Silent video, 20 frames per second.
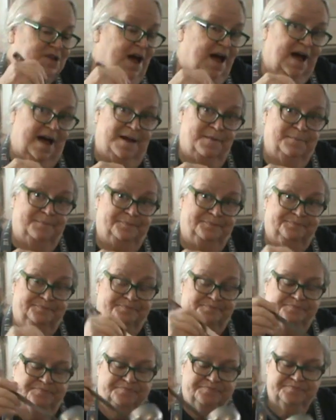time.
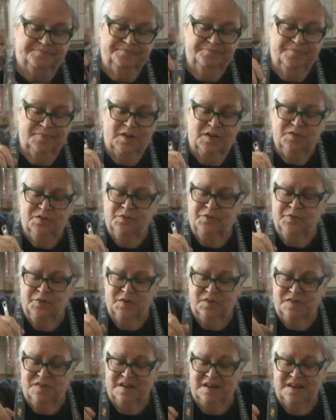So
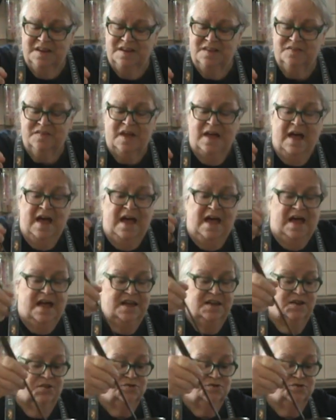first thing is, it